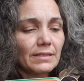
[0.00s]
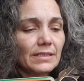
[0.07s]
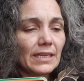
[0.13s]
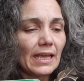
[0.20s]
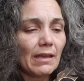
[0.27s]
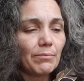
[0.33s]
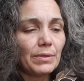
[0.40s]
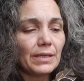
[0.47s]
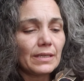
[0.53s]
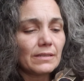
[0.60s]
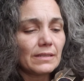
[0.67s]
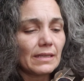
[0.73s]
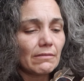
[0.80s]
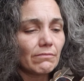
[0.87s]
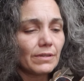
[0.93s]
Tapping
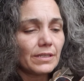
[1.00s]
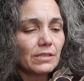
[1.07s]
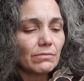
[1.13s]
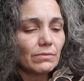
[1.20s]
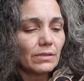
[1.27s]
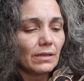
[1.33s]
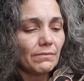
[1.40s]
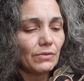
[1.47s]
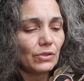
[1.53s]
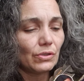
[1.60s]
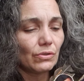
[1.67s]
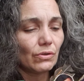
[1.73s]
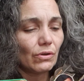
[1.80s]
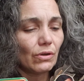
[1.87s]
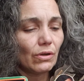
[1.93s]
into that ritual of
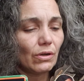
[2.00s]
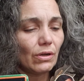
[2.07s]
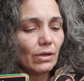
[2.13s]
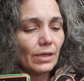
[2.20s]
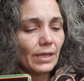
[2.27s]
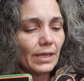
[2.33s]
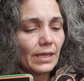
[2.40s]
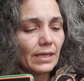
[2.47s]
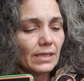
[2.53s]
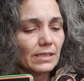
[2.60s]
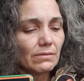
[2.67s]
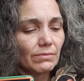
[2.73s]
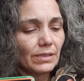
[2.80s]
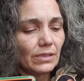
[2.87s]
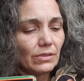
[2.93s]
joy
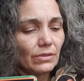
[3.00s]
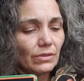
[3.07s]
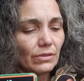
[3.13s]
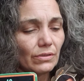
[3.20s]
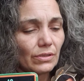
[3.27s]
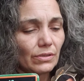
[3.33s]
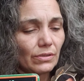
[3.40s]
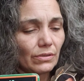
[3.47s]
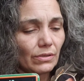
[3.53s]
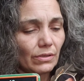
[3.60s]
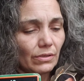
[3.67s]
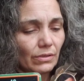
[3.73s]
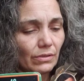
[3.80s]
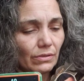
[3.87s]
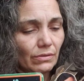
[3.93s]
as we do
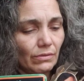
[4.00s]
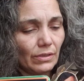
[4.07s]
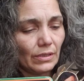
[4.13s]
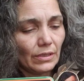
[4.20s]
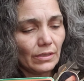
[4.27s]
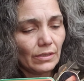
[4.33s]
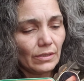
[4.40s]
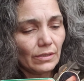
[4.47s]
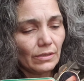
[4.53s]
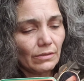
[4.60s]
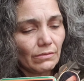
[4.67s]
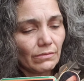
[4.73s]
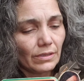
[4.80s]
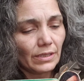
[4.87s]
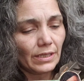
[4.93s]
so.
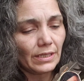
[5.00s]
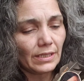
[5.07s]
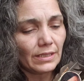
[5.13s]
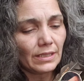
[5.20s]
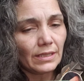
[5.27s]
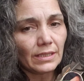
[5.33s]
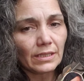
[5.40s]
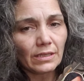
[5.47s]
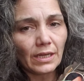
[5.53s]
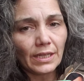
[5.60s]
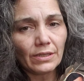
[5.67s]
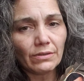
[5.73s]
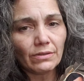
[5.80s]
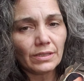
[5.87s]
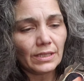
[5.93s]
Right? And then the
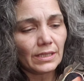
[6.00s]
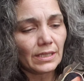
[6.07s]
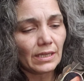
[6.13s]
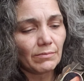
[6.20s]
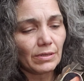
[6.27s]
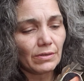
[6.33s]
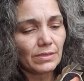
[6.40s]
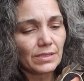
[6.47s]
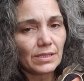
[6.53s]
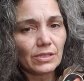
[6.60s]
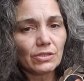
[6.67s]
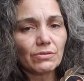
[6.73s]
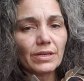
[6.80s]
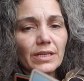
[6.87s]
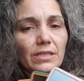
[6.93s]
coyote came out as the
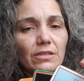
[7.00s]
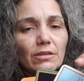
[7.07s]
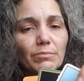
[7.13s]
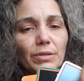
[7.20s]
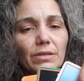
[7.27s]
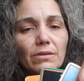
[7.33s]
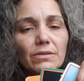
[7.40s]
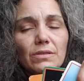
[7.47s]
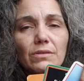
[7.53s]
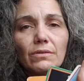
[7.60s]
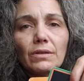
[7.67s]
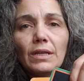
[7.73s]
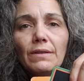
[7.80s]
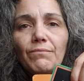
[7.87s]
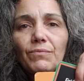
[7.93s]
trickster, but
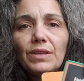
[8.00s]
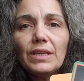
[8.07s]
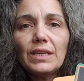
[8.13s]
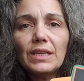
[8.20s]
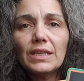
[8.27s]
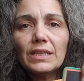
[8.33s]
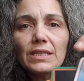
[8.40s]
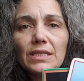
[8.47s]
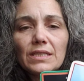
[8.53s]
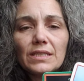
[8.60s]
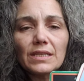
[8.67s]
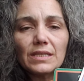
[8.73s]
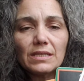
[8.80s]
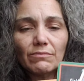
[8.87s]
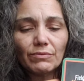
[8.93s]
also the
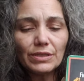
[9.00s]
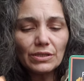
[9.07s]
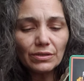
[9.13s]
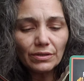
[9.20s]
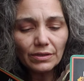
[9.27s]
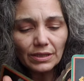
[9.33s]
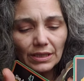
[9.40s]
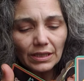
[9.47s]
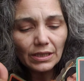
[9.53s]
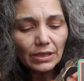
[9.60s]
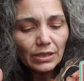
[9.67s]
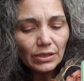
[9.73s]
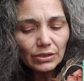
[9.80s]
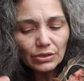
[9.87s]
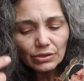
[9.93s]
innocence of returning
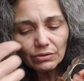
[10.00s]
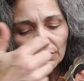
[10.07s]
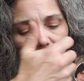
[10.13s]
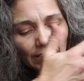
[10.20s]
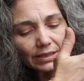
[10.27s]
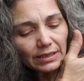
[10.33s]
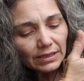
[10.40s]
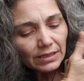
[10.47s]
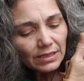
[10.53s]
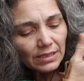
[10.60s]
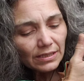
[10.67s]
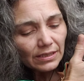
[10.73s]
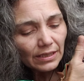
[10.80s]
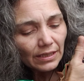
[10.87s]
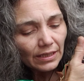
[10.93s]
to that
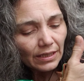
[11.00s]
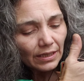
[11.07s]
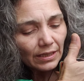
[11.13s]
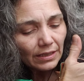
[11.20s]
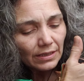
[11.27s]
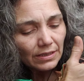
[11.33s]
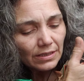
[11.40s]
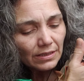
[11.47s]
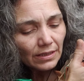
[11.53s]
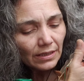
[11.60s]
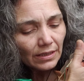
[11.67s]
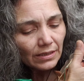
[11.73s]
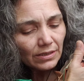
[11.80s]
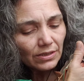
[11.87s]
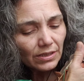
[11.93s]
innocence.
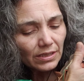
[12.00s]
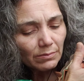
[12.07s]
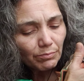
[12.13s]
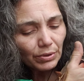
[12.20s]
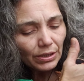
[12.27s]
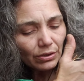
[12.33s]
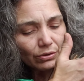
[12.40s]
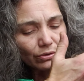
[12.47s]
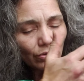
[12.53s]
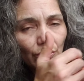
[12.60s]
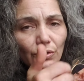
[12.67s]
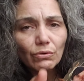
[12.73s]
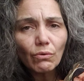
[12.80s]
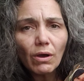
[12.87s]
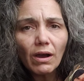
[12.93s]
Just be who
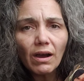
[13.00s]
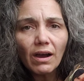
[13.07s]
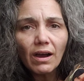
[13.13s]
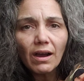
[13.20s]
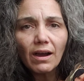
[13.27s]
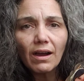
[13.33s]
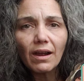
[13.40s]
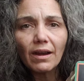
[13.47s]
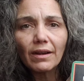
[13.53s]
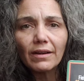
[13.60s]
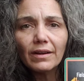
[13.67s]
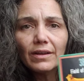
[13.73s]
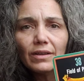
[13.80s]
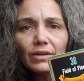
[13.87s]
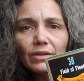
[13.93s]
you are,
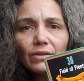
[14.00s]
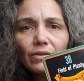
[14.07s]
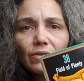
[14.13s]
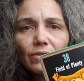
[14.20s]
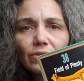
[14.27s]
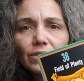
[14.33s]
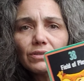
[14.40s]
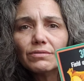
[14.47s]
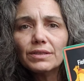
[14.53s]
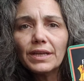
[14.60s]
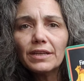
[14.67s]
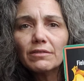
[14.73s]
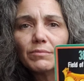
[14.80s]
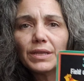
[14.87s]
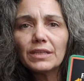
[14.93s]
who the
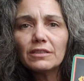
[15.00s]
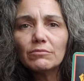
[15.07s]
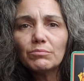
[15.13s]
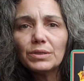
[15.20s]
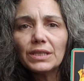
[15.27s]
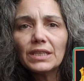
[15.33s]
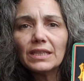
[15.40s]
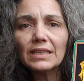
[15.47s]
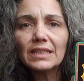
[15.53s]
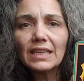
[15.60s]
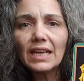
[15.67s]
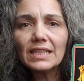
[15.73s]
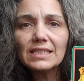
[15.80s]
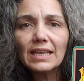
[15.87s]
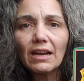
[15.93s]
Creator made to be. And
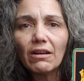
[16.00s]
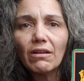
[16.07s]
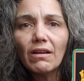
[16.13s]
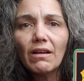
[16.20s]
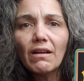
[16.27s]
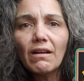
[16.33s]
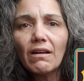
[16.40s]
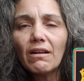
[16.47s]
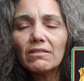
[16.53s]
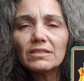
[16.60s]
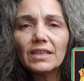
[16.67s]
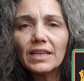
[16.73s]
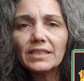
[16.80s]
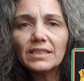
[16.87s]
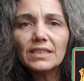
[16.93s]
that's how all
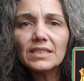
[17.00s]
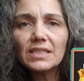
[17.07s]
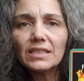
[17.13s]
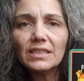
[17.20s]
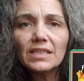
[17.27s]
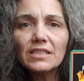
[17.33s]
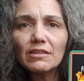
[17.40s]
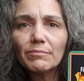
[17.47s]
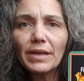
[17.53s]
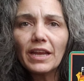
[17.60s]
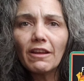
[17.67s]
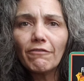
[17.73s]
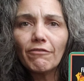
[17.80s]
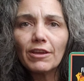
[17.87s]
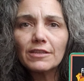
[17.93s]
the ideas and needs are
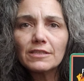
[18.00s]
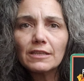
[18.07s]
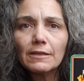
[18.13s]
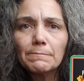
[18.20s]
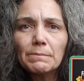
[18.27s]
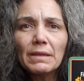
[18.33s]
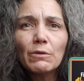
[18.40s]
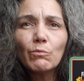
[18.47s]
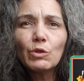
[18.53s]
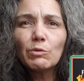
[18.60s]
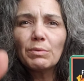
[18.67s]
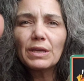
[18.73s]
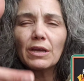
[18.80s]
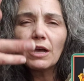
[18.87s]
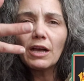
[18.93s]
manifested you
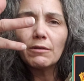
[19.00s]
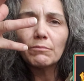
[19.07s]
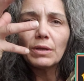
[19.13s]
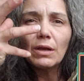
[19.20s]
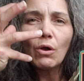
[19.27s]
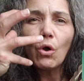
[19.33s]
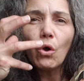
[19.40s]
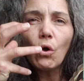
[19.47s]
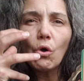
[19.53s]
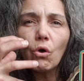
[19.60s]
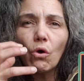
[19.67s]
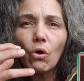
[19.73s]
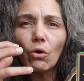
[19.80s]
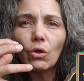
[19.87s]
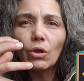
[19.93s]
become
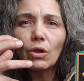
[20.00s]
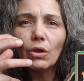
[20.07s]
whole.